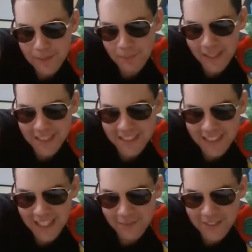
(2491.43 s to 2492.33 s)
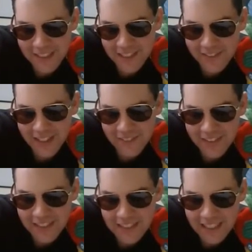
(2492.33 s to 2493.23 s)
patient. I'm
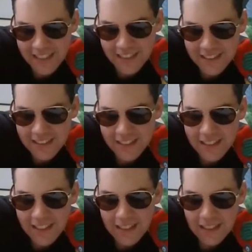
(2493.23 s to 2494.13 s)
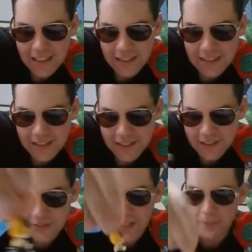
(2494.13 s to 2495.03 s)
geographically challenged. It's a little
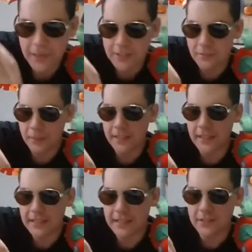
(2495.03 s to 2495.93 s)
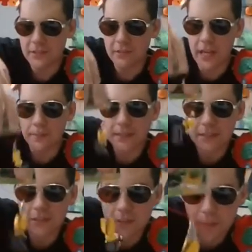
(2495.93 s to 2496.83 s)
strap. I should be collecting straps because
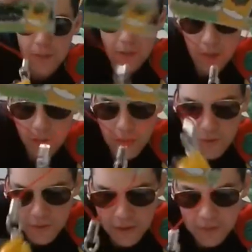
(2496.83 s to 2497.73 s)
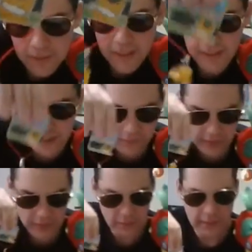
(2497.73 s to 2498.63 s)
straps are all over in Japan, and I have like
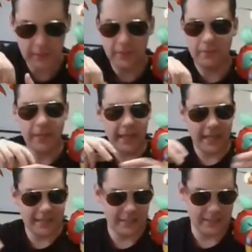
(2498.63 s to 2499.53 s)
20 of them by accident.